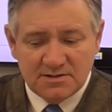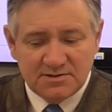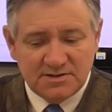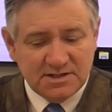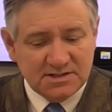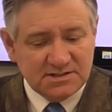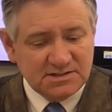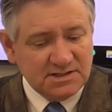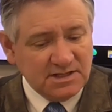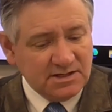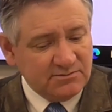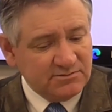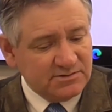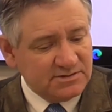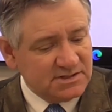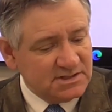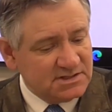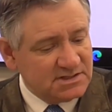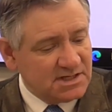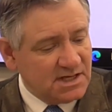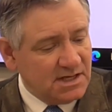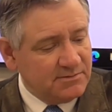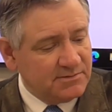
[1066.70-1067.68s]
this thing would
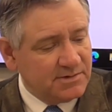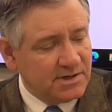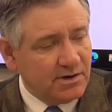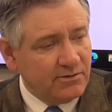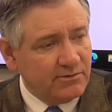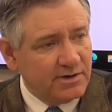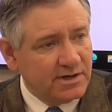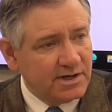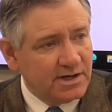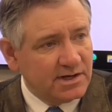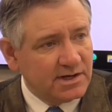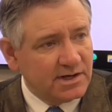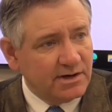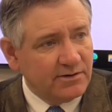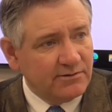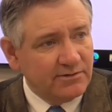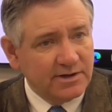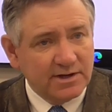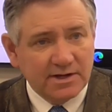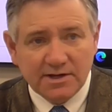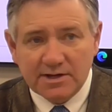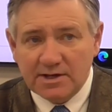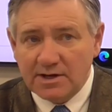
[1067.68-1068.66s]
just keep going and
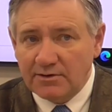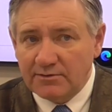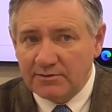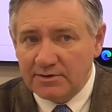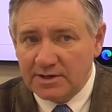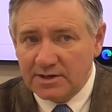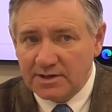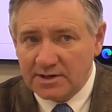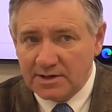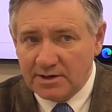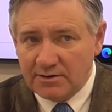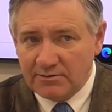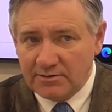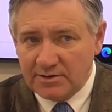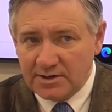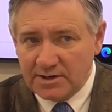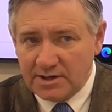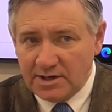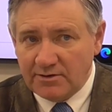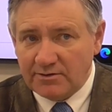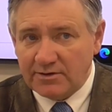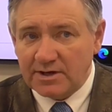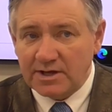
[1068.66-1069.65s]
going and going and going
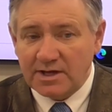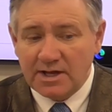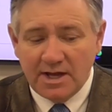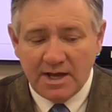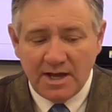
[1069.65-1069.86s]
and going.